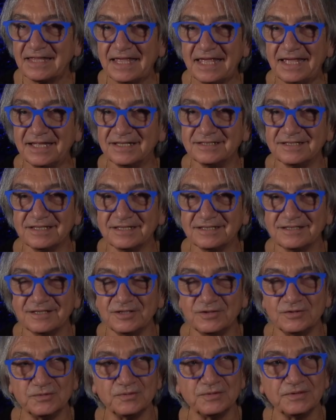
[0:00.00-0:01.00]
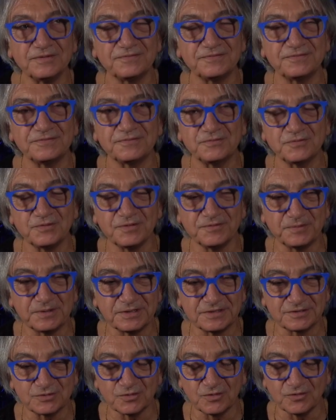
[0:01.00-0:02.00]
and you know we've we've
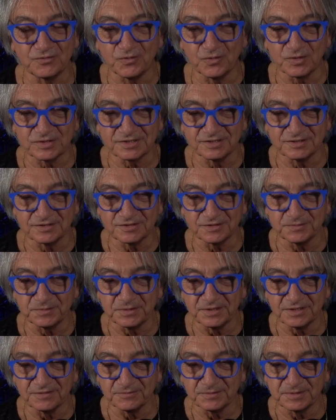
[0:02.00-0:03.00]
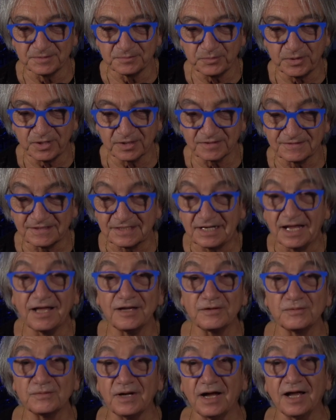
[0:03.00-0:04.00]
been so fortunate to be have been part of that i
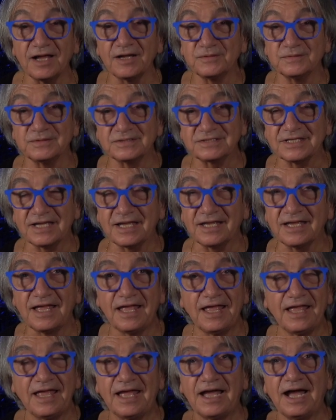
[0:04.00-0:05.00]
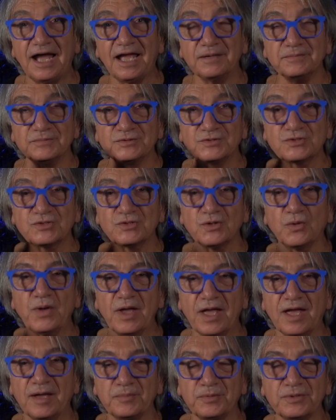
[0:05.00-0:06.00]
i always say i am so
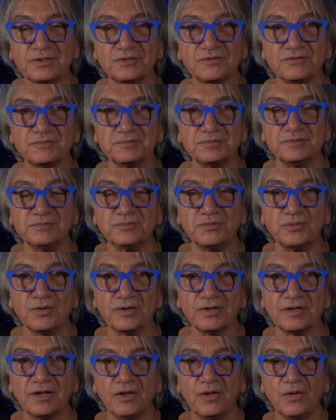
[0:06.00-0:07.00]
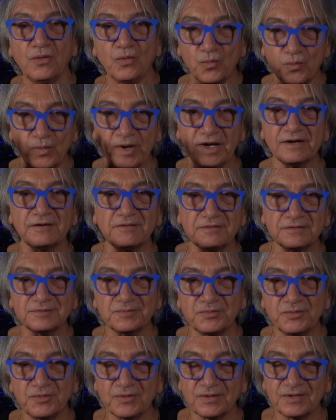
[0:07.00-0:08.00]
happy to have been born where i was
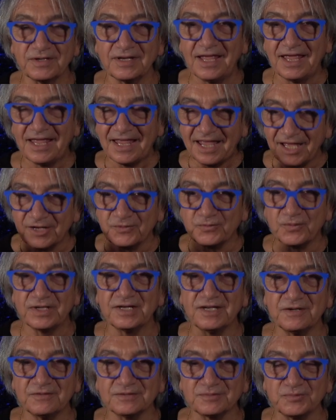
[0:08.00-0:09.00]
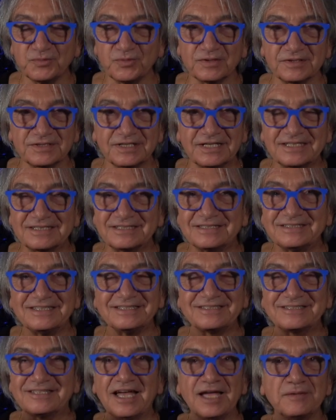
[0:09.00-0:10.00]
born and when i was born like
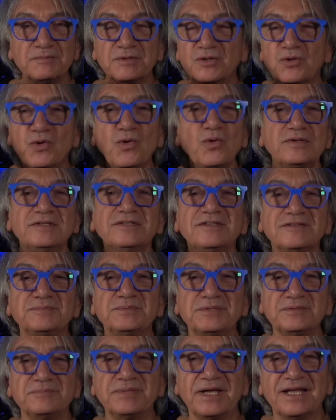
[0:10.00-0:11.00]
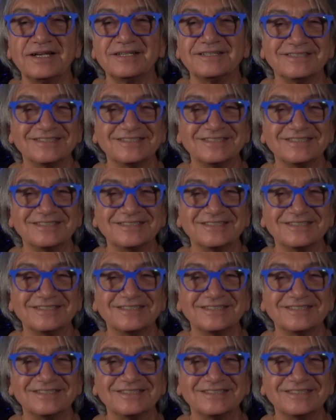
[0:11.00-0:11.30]
this time it couldn't have been better